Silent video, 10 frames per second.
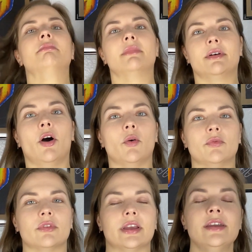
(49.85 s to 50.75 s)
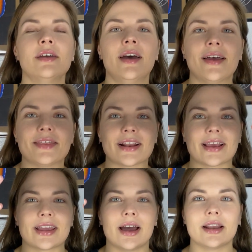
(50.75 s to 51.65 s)
hopefully, that I
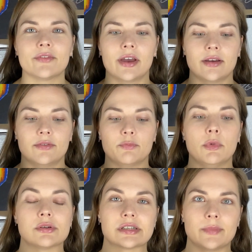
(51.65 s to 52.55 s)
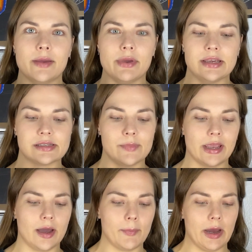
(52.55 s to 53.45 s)
kind of have most of my base
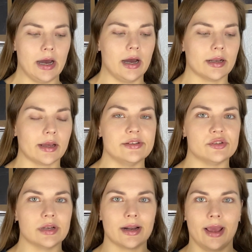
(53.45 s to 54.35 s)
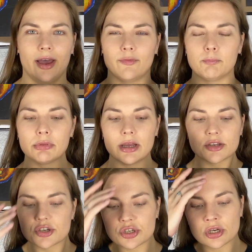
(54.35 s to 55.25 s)
makeup on. I do not have
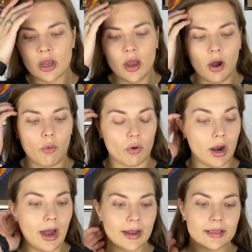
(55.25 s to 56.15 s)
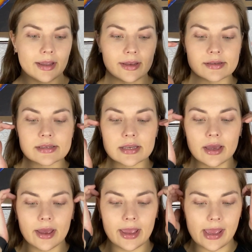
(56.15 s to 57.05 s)
blush or highlight,
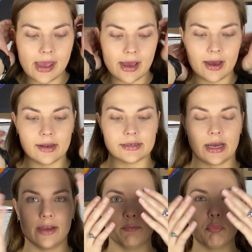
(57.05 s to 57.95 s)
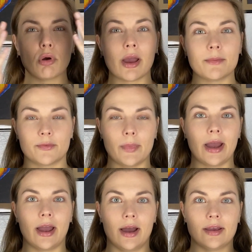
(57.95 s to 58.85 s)
and I've primed my
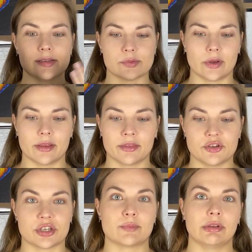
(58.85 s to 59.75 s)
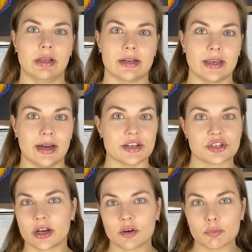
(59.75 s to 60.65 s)
eyes with just Milani
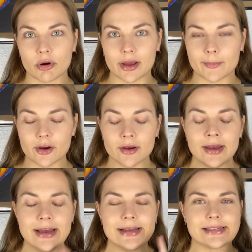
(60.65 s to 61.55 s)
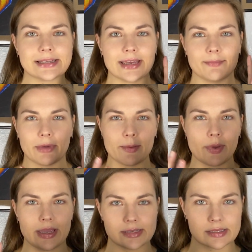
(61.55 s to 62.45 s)
eyeshadow primer to get my
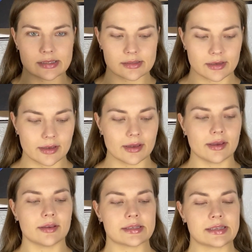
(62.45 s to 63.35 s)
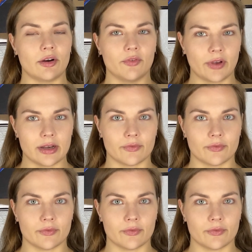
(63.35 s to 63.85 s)
base self kind of